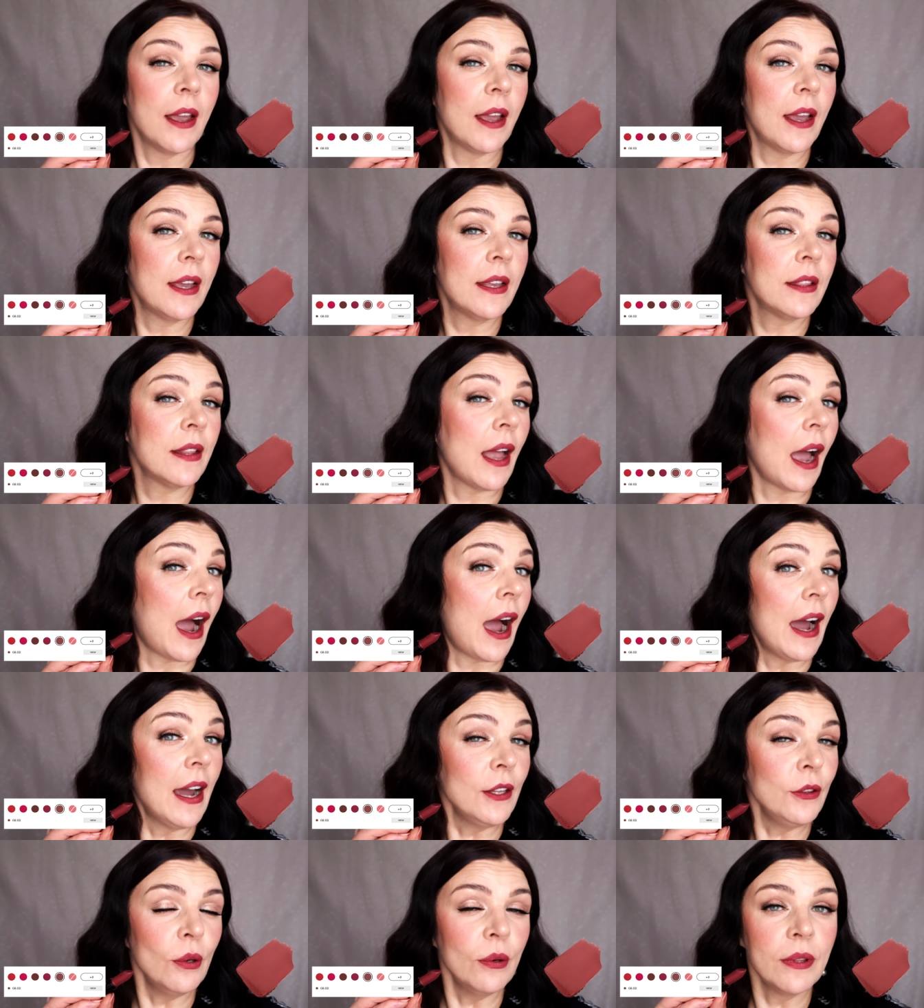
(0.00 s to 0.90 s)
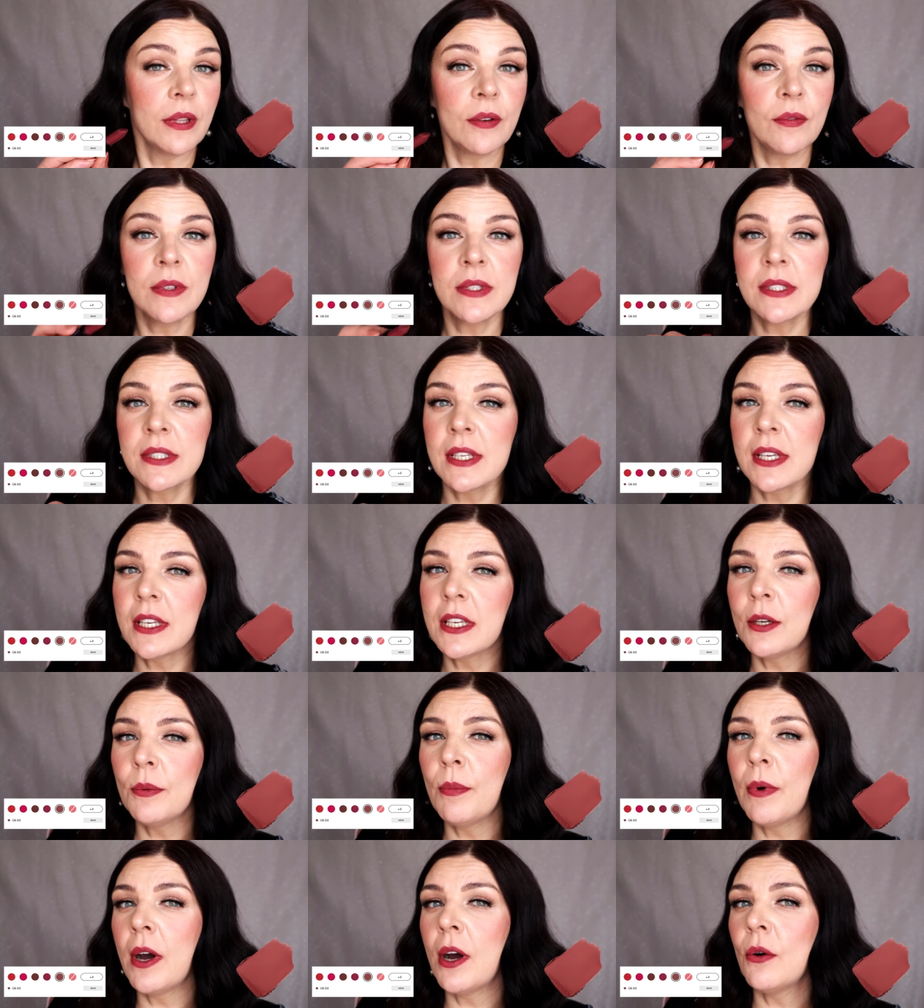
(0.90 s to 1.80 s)
and I don't even
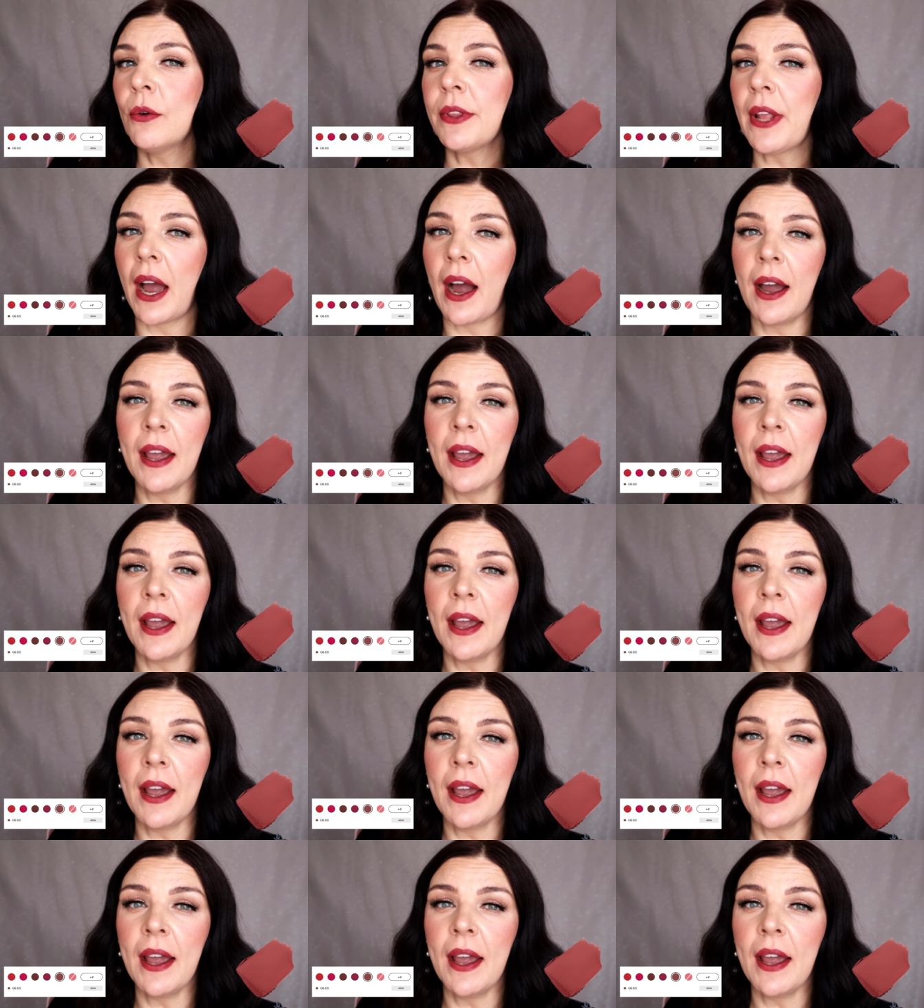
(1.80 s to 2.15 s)
think about